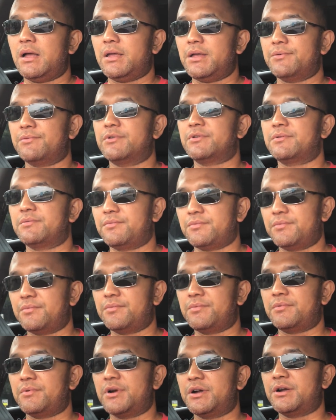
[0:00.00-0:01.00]
it would
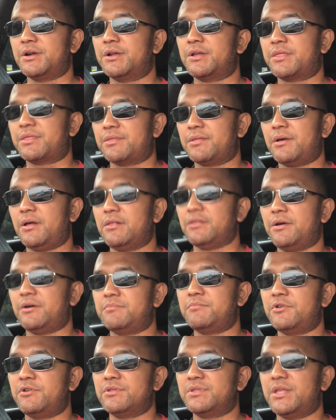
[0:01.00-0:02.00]
worth a
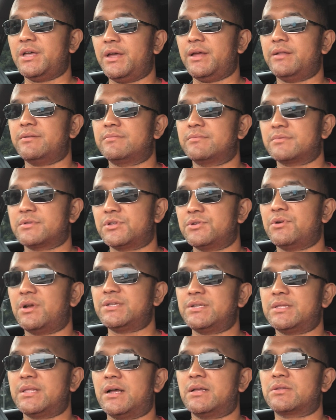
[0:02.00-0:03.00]
lot more than
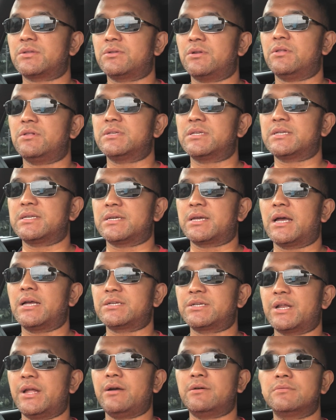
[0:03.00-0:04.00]
$200,000 in
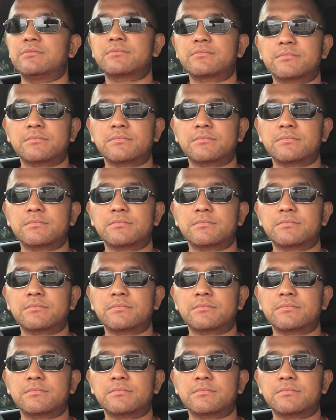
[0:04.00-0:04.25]
cash now.